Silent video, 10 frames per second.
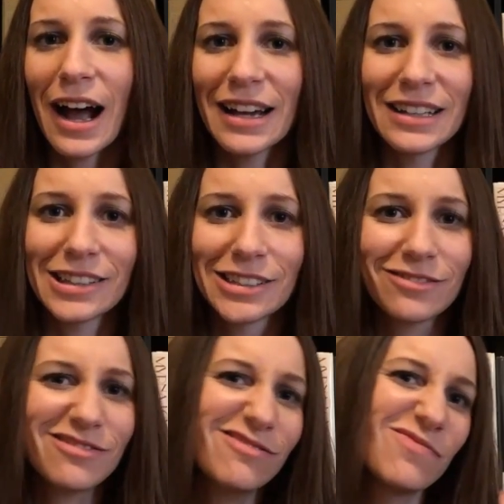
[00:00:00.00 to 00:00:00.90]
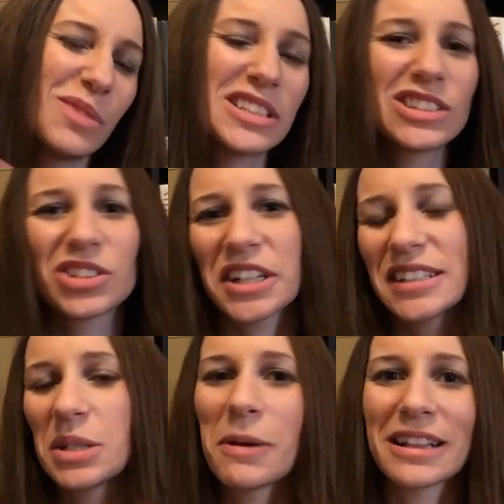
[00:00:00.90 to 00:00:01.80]
I wasn't
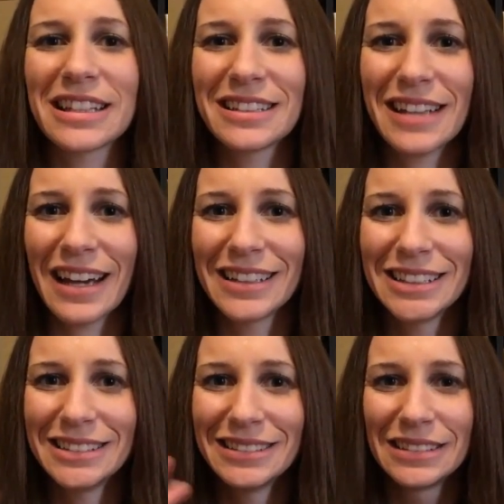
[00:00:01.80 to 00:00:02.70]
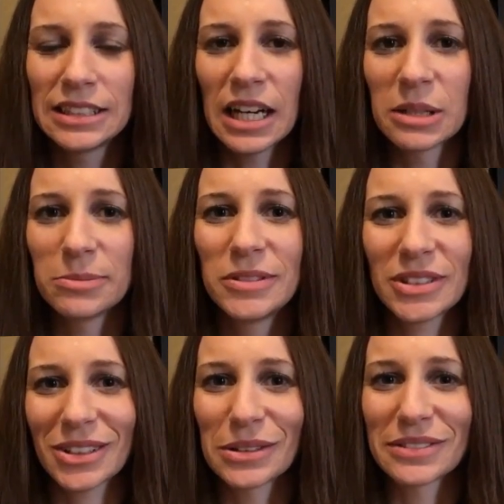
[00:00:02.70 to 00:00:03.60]
crazy about the Italian
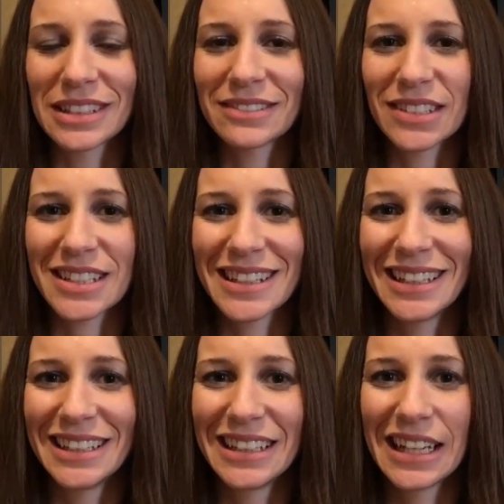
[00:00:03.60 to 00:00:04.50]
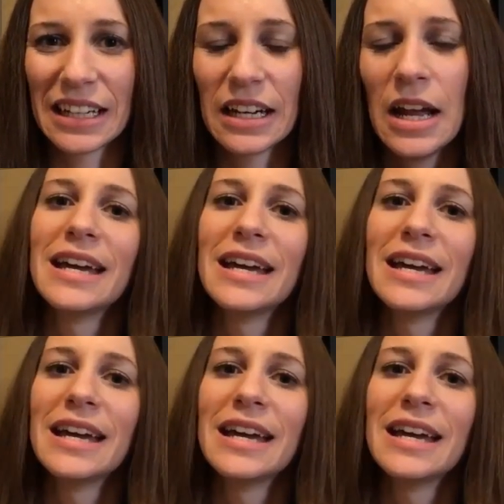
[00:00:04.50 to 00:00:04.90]
dubs over everything, and